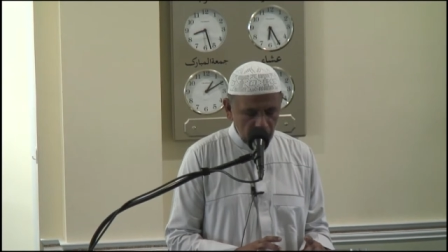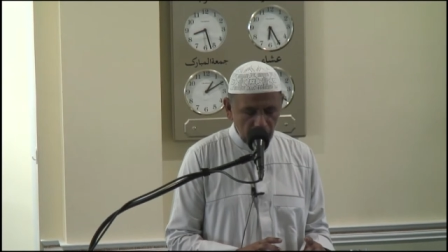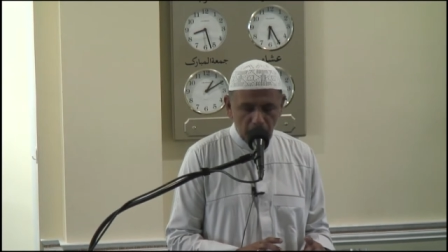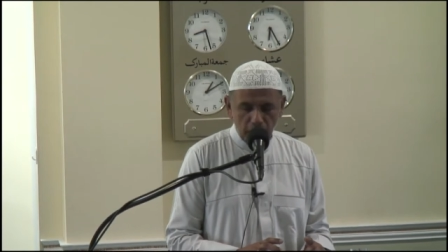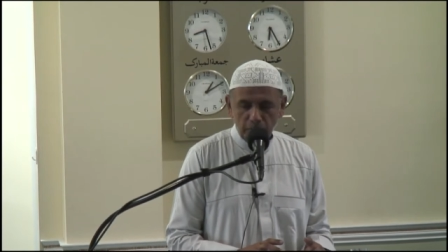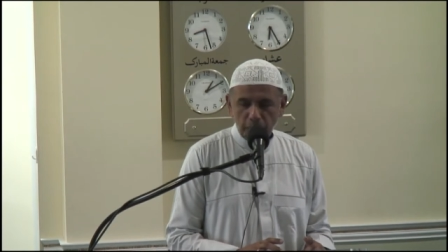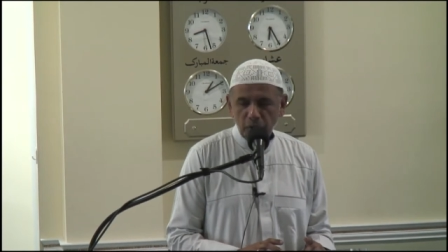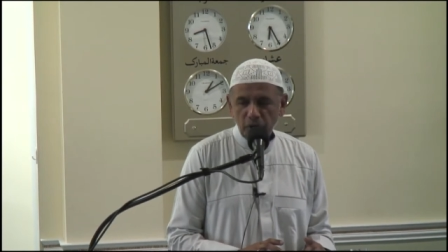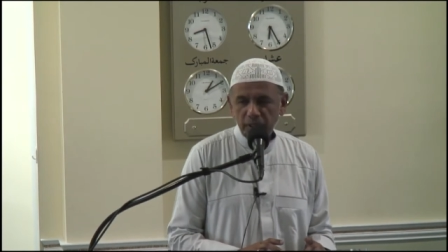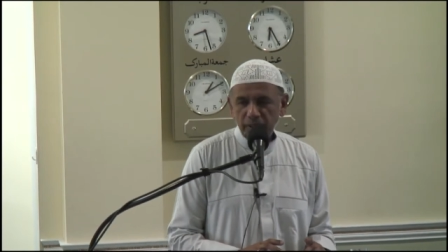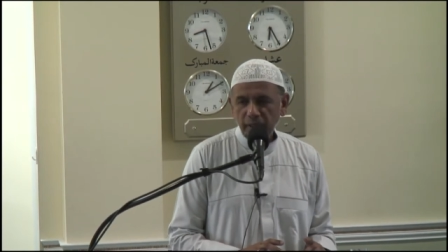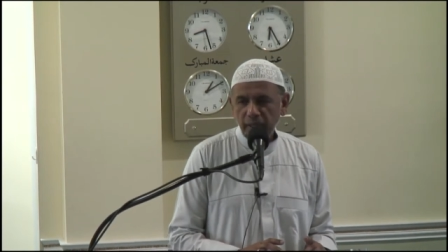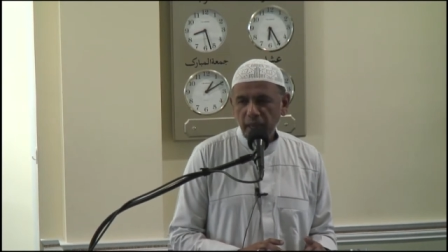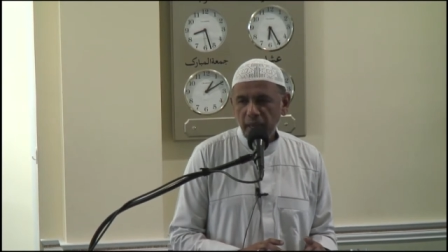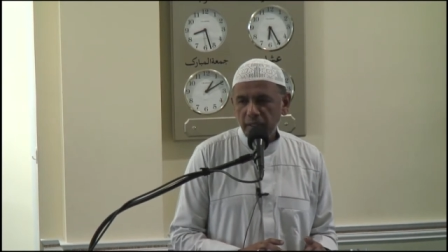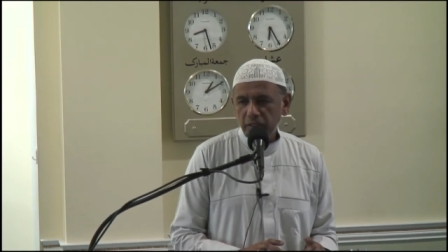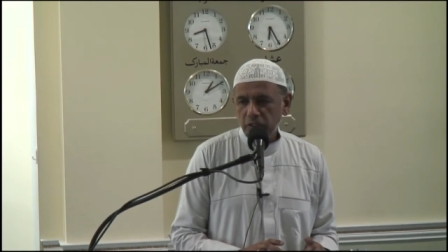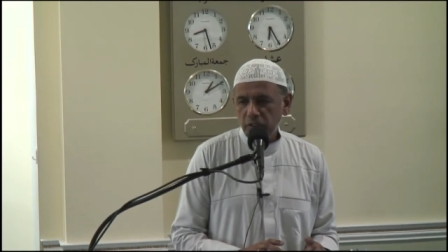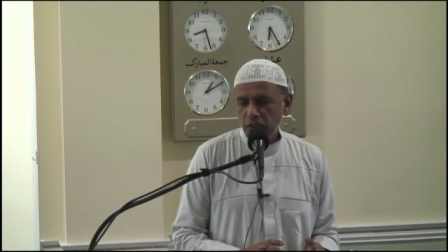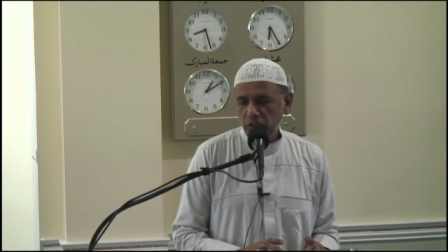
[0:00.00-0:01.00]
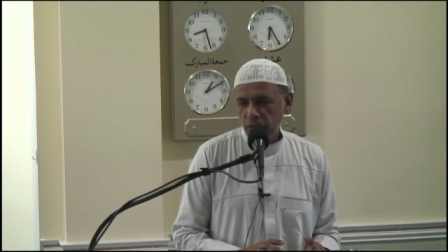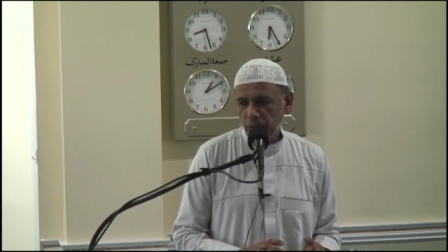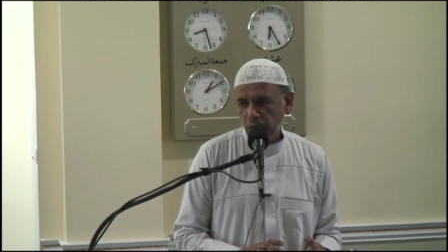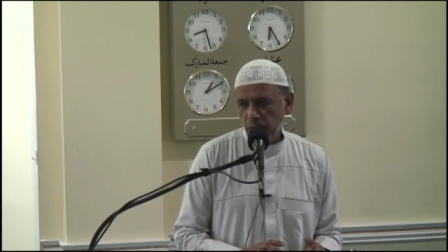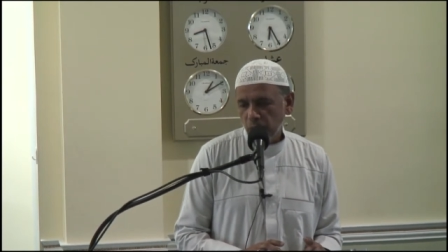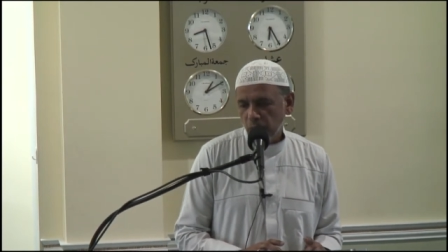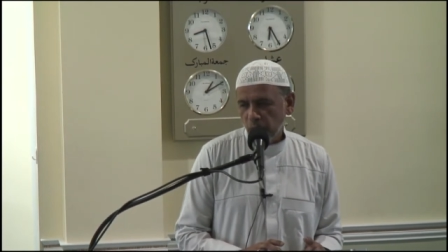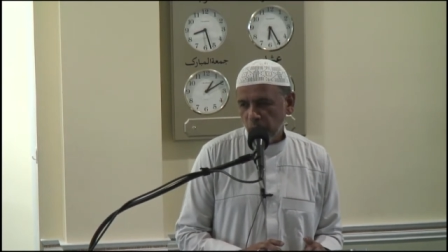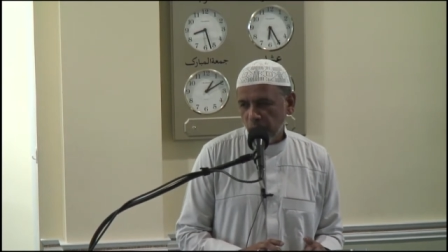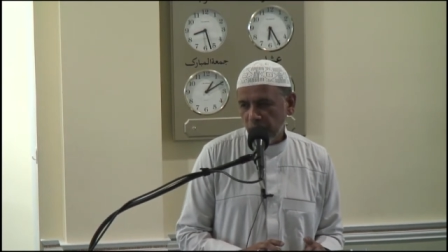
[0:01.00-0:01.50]
upon that
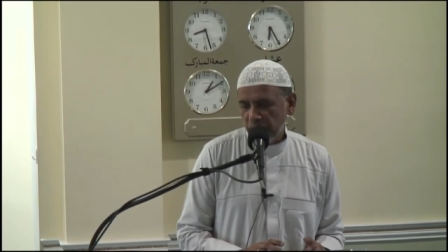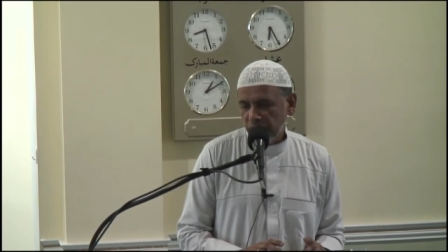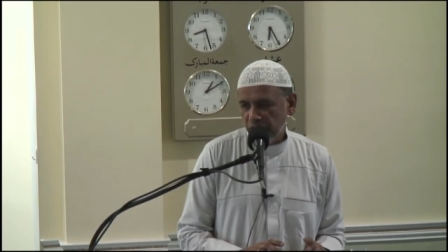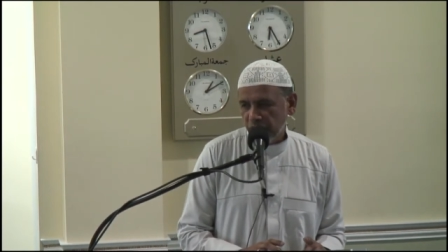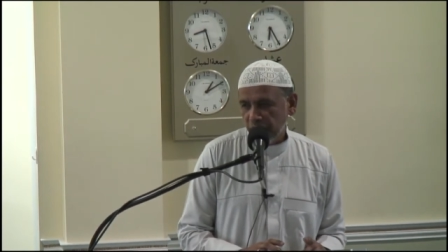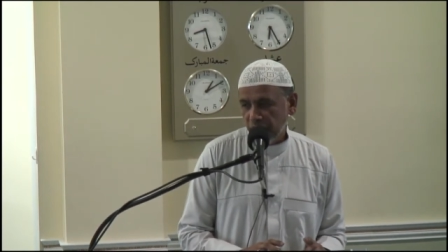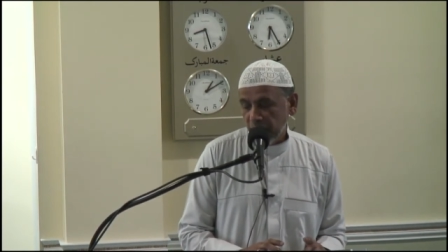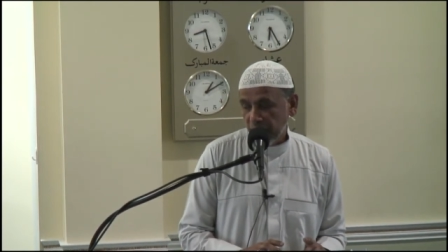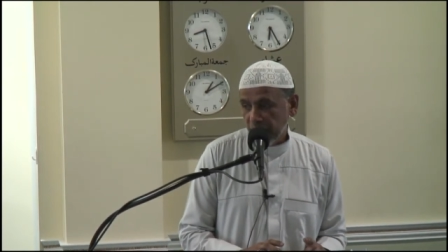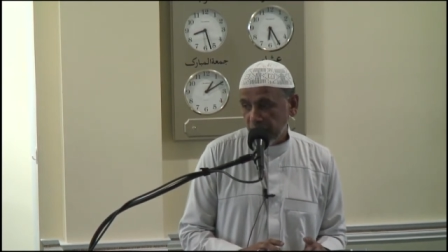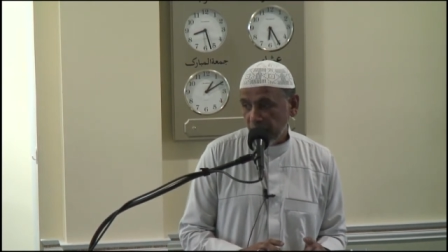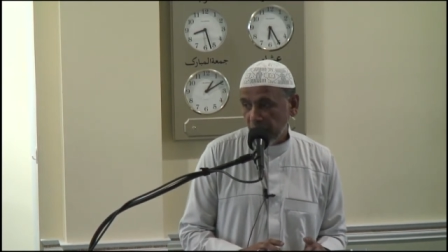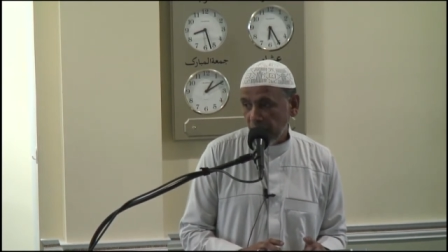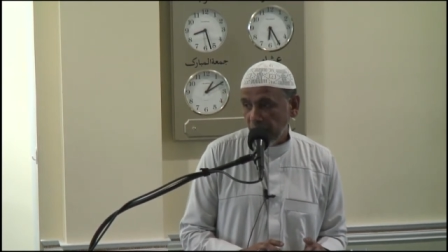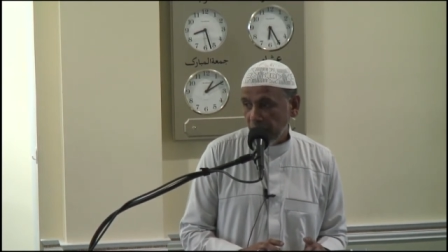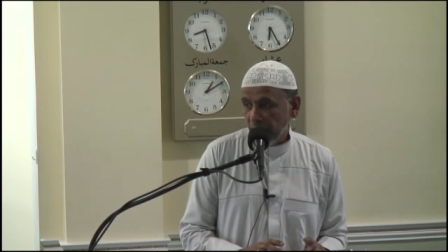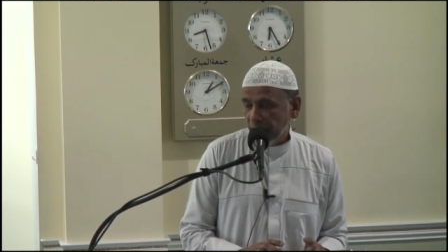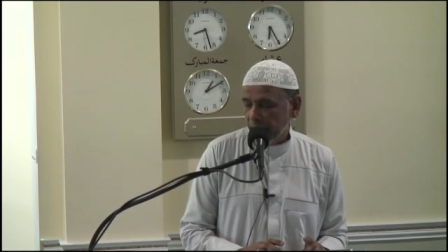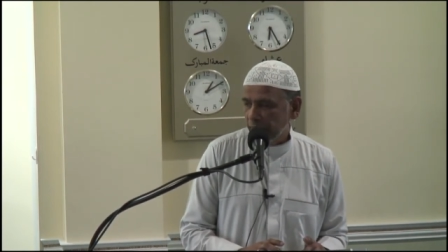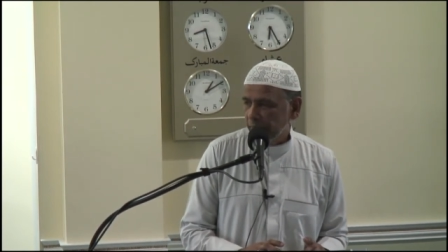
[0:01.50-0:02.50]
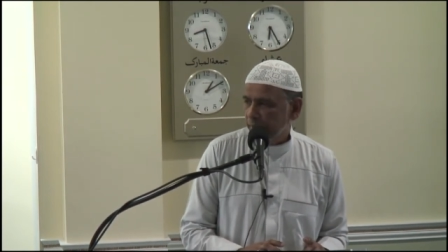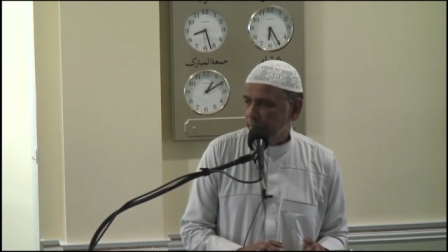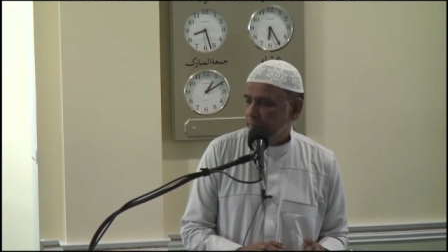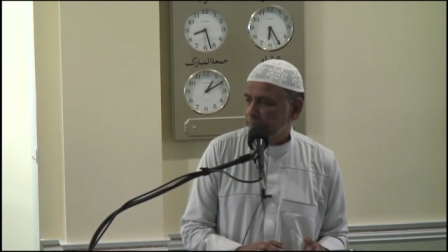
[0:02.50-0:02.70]
which he died.